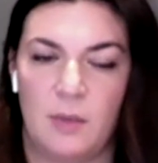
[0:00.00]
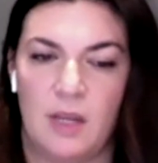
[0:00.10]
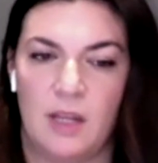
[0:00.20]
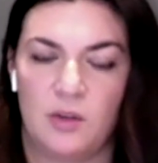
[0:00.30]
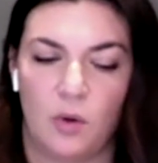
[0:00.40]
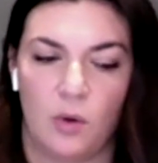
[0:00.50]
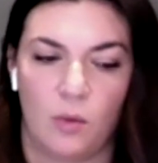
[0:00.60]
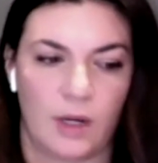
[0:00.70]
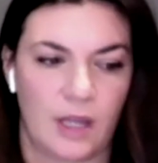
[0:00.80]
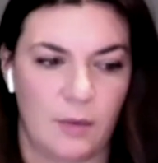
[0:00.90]
So much
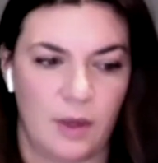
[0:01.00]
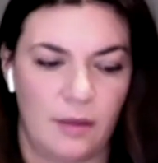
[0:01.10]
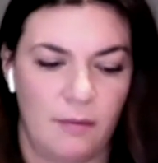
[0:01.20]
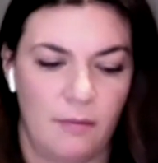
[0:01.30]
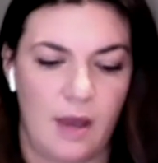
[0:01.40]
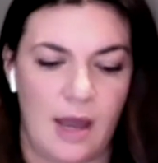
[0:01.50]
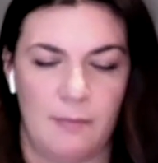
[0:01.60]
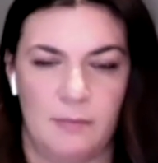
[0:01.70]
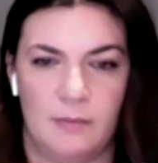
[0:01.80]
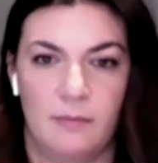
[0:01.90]
working with
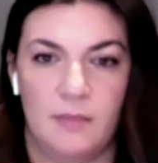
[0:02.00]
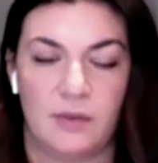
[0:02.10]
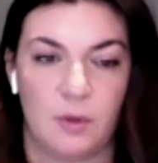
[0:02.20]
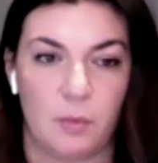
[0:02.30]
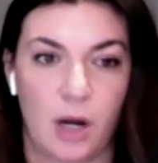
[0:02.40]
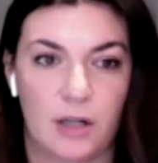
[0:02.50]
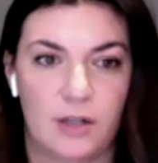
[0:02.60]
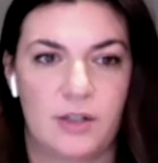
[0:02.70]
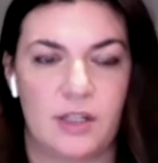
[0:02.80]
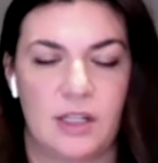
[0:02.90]
different
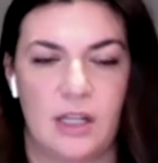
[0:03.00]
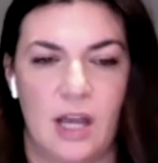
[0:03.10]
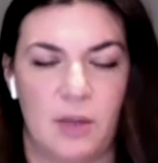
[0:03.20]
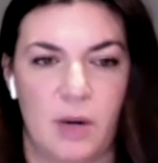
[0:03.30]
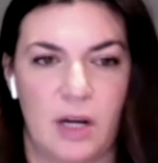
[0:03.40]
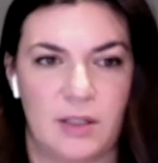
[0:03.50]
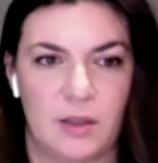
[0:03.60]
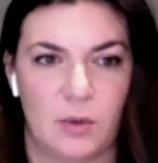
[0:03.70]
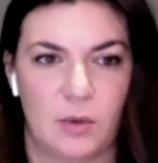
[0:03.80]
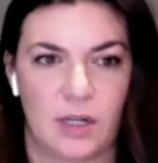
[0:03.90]
partners and other parts
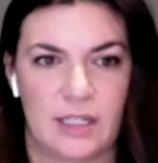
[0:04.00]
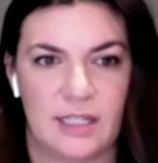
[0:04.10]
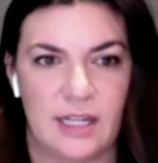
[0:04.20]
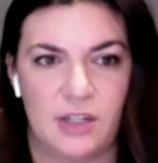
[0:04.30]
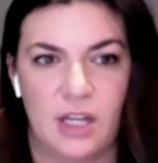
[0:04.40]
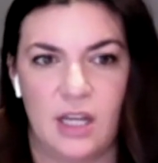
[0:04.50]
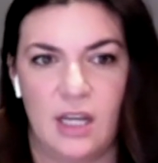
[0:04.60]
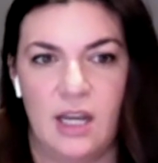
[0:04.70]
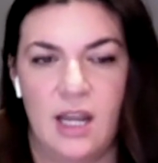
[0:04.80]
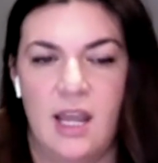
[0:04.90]
of the
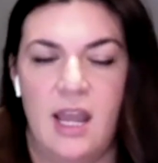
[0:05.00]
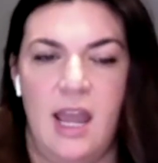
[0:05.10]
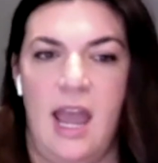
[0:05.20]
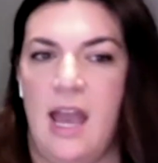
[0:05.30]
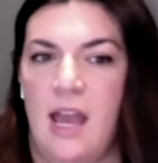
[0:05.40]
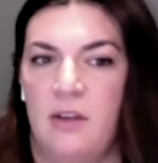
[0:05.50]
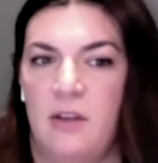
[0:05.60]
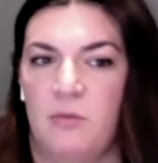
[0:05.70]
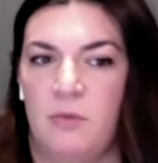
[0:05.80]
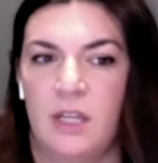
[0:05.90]
organization,
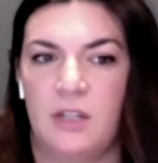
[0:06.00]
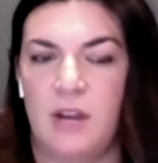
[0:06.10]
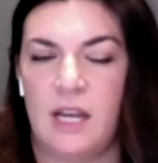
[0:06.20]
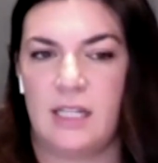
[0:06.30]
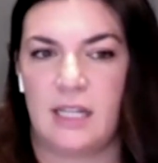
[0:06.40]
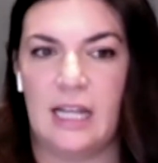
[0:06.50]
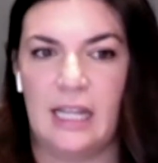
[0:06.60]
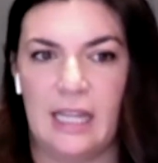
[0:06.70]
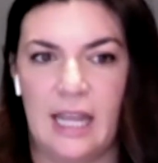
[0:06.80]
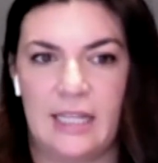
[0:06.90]
and really trying to
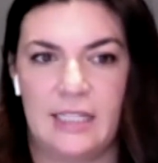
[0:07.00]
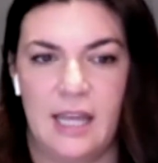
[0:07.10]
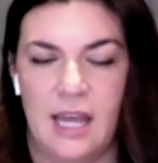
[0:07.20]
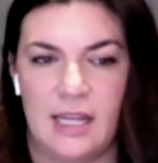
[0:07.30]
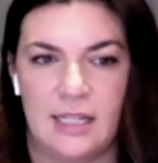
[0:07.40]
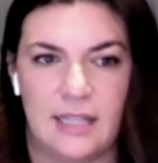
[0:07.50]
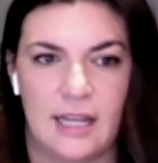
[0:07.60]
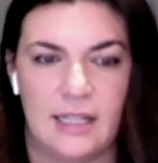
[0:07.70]
collect and